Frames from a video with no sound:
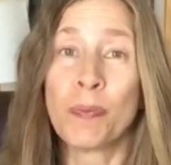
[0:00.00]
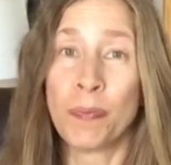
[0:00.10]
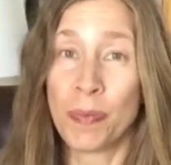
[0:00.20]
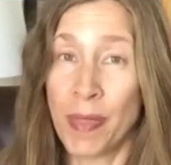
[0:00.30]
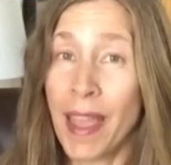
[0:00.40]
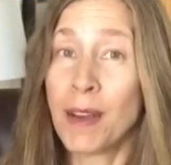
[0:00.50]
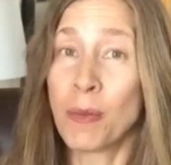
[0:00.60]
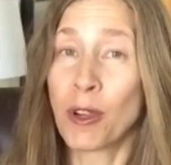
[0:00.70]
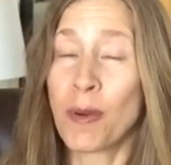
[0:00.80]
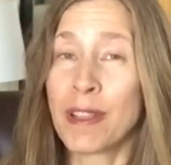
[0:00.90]
then
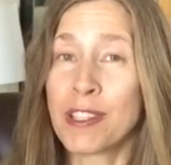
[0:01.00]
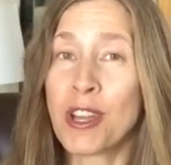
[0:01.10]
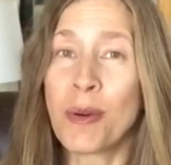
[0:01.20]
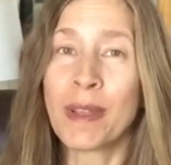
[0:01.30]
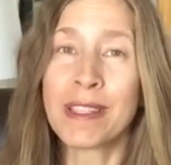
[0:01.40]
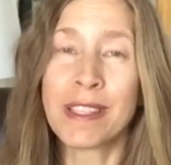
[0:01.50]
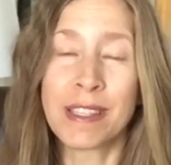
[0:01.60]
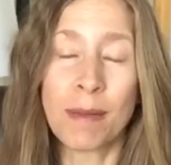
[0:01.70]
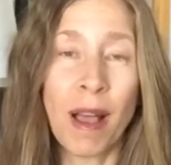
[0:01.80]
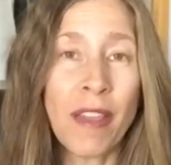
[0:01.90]
we're going to go into
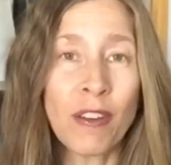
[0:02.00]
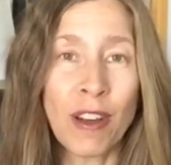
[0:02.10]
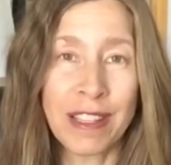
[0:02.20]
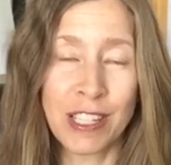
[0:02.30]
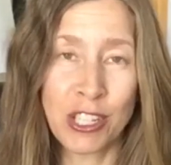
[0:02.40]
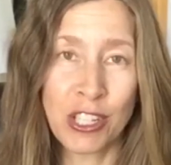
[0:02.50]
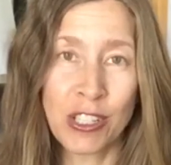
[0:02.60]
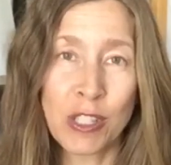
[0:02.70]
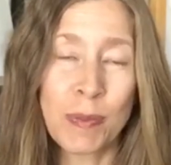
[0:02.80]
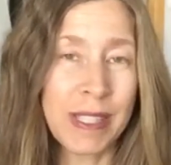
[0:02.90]
some other additional
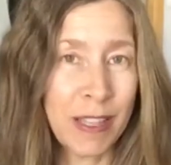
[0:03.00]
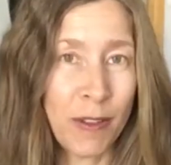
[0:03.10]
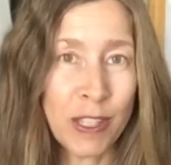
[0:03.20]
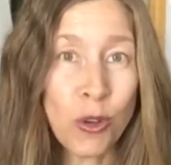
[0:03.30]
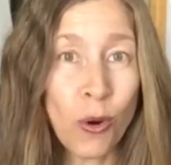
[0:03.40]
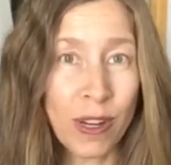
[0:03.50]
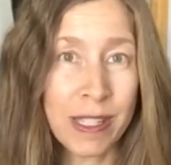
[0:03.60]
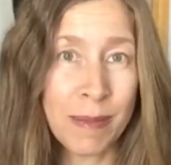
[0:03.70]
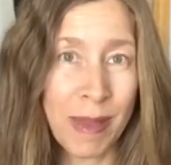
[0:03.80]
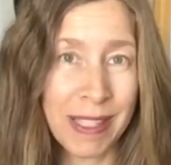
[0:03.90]
specific
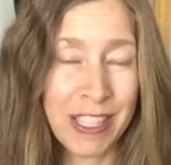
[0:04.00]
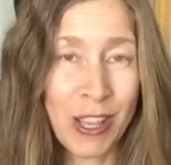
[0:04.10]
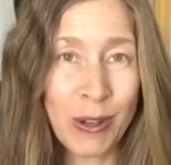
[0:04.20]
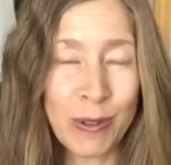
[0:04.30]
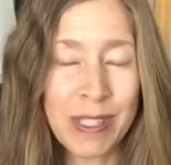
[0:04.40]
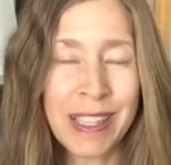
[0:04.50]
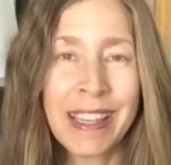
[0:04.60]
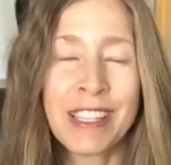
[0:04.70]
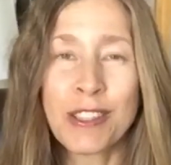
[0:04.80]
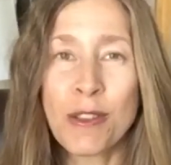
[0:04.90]
Taurus must-knows.
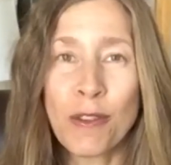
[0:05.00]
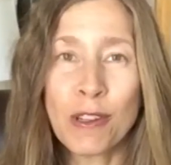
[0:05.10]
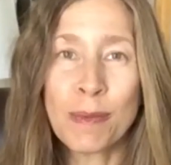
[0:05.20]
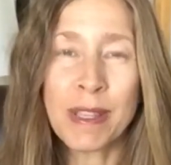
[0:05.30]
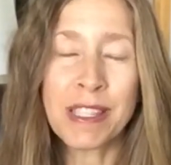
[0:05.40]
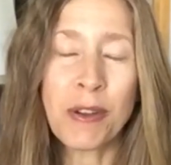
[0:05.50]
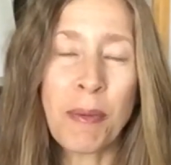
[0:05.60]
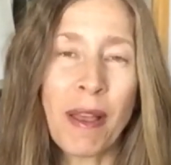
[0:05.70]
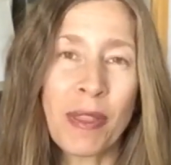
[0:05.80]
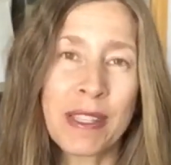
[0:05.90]
So the first must-know
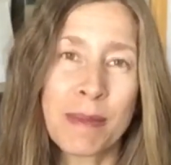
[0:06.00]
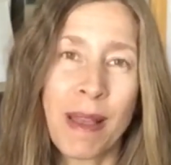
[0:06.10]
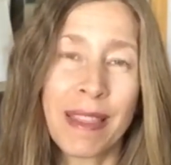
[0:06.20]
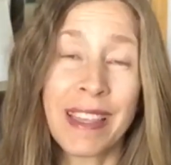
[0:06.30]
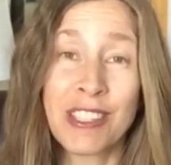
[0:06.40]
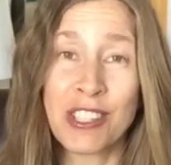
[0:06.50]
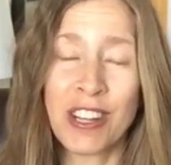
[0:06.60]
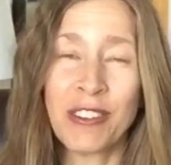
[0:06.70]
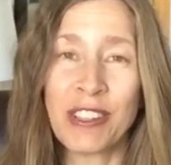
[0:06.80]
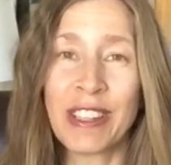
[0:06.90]
about this month in
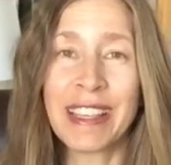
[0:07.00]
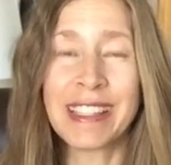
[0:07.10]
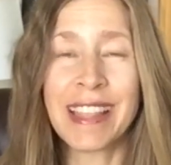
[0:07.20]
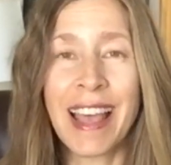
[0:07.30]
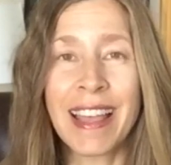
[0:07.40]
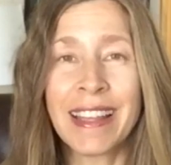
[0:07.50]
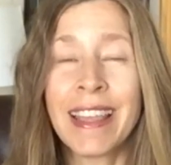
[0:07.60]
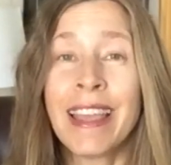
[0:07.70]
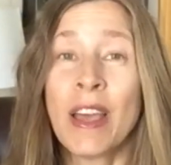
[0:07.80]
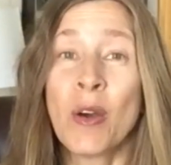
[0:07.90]
general is that
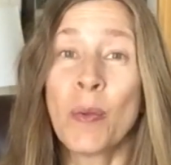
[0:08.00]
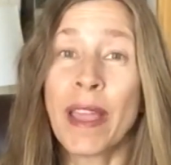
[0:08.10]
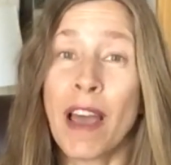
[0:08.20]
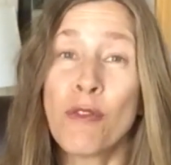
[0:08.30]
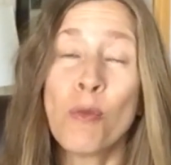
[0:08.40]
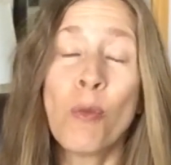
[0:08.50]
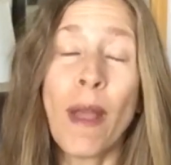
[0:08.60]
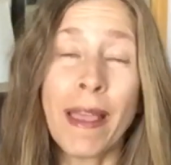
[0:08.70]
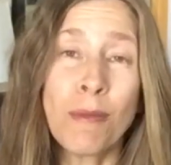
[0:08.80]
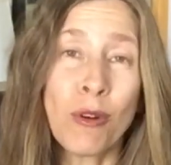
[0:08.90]
we have
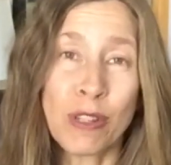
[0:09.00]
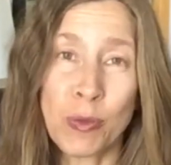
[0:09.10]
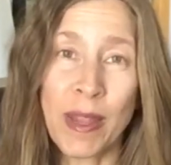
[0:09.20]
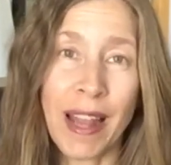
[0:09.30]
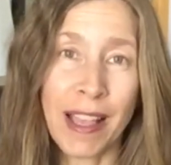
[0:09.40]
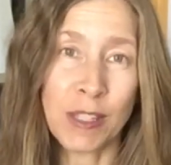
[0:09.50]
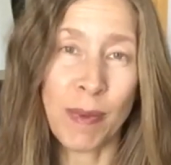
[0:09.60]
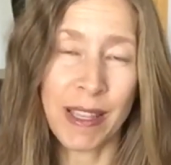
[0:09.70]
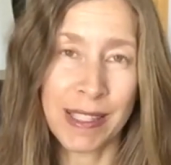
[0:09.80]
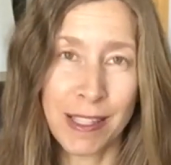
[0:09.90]
way more sweet
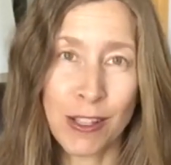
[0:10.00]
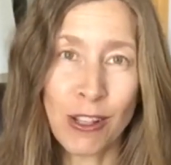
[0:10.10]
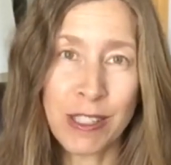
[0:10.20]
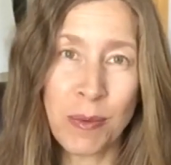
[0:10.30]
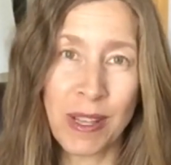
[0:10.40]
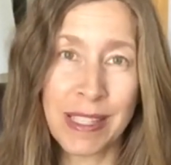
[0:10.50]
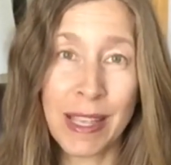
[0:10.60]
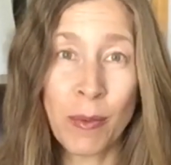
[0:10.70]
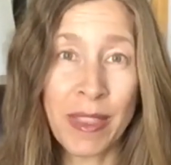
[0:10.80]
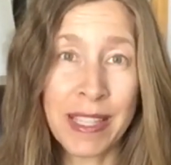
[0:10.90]
aspects than salty ones.
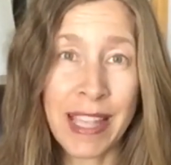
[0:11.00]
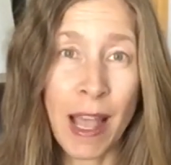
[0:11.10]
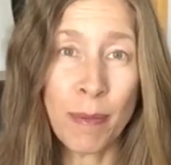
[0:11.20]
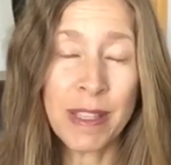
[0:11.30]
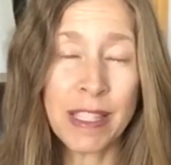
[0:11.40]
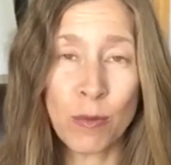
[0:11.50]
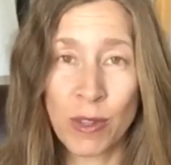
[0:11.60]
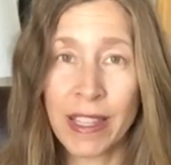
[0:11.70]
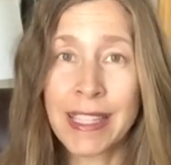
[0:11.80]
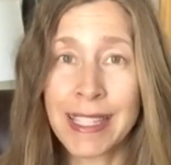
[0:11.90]
And when this happens, it
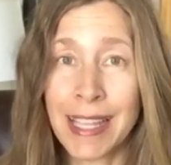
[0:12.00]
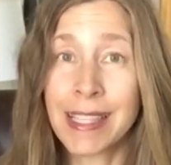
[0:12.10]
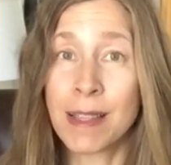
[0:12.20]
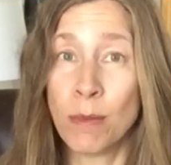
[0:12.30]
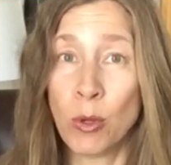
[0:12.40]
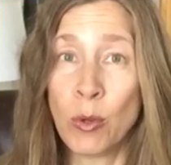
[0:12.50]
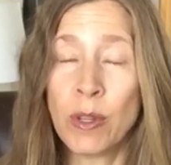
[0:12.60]
really sets the mood